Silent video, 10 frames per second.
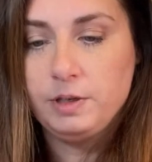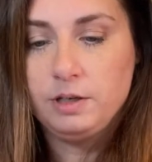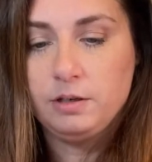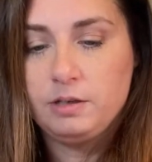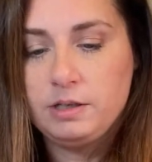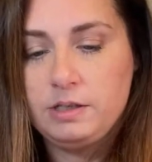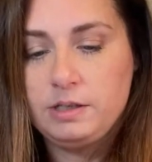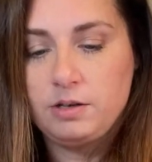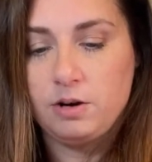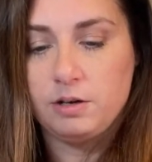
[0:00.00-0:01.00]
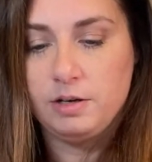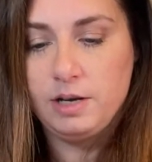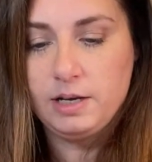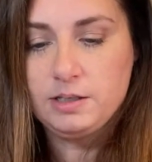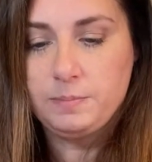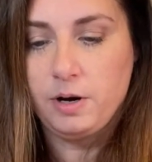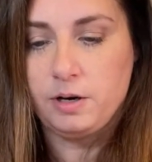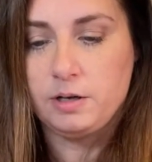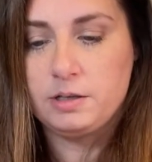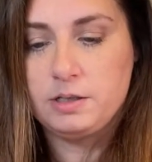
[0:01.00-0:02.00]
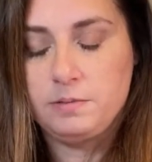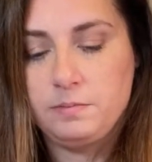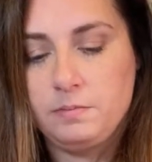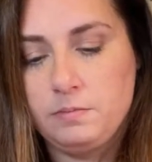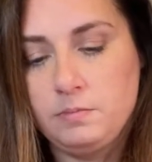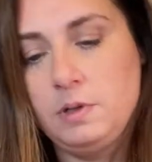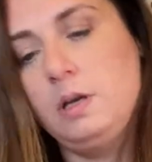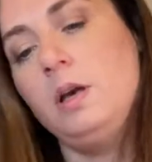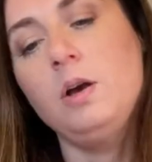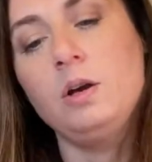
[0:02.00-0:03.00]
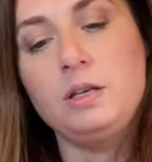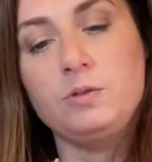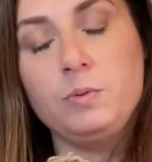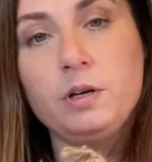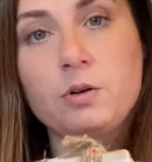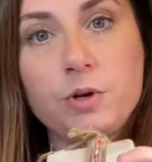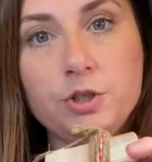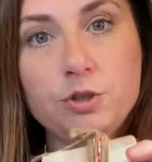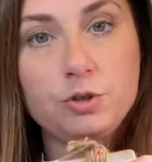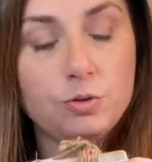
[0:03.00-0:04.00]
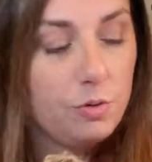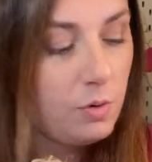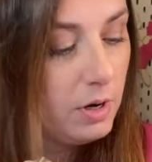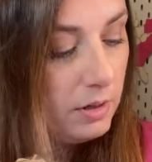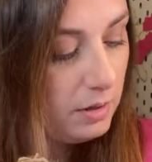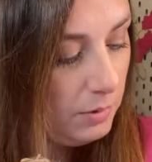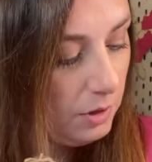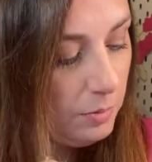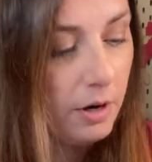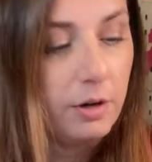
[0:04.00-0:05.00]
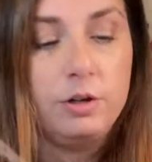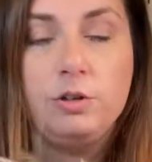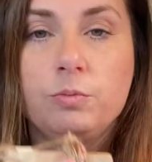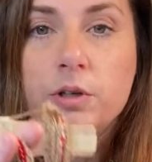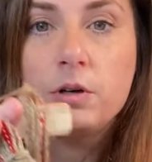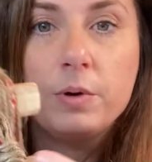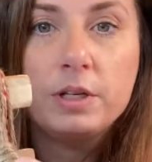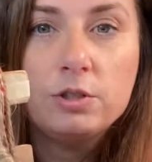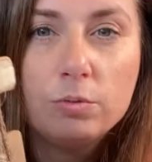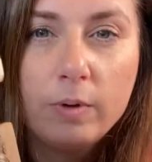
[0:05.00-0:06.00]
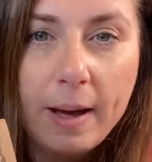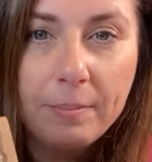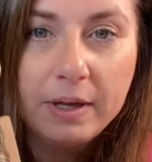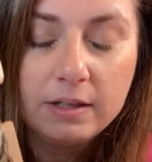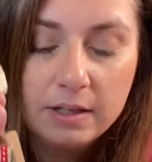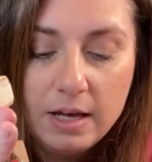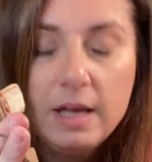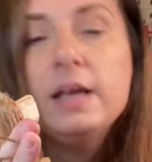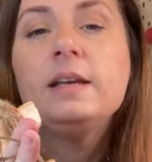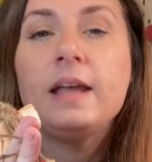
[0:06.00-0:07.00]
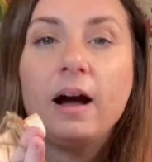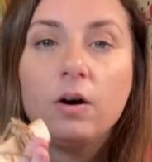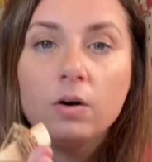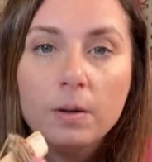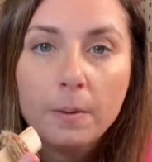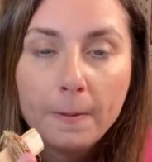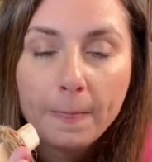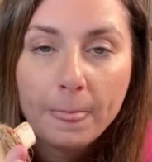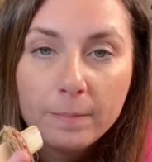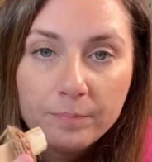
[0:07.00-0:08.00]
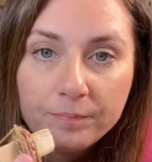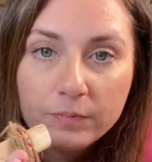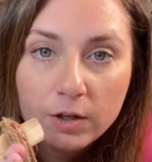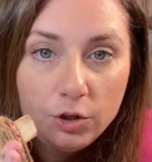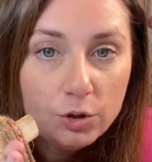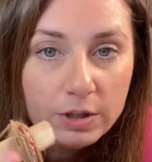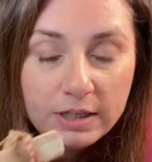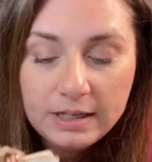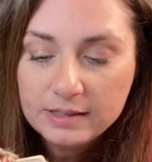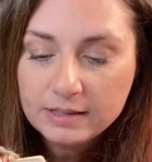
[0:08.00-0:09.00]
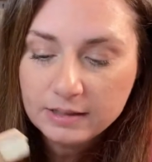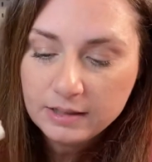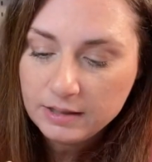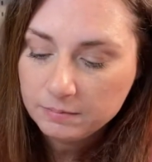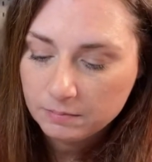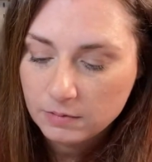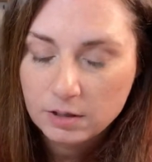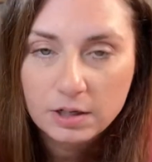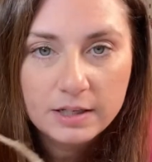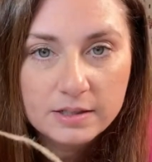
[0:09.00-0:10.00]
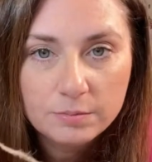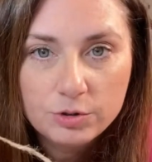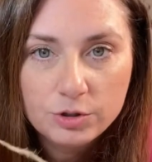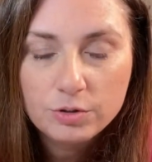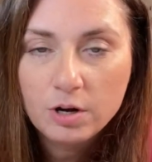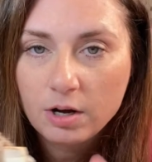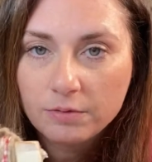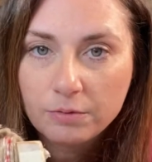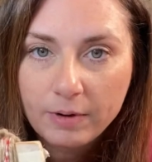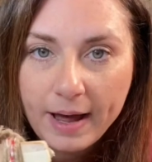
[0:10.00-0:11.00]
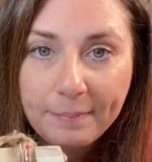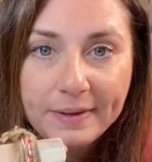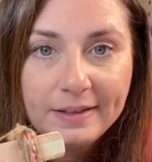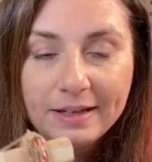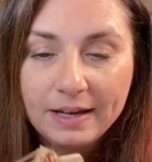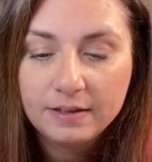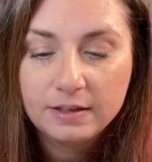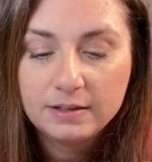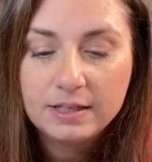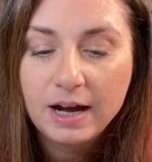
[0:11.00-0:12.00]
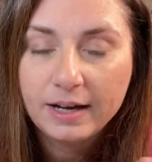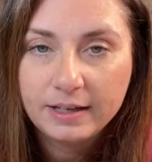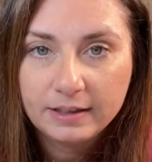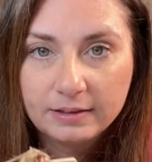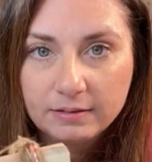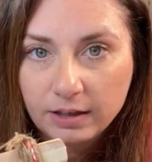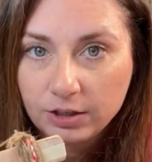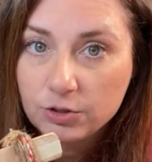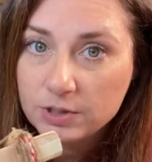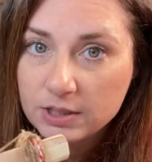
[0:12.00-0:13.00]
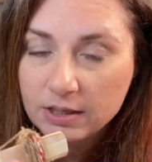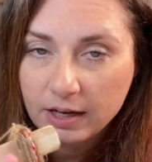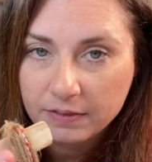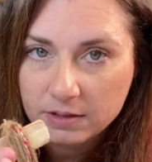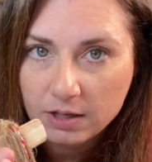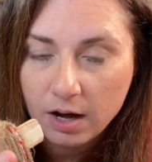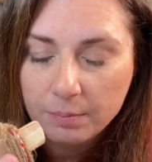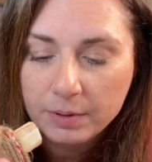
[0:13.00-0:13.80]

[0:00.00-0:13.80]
here is our next part, is we are going to do the middle part, and we're going to wrap it. Now, you can easily cut some jute off, wrap it, and then tie it like you did at the top.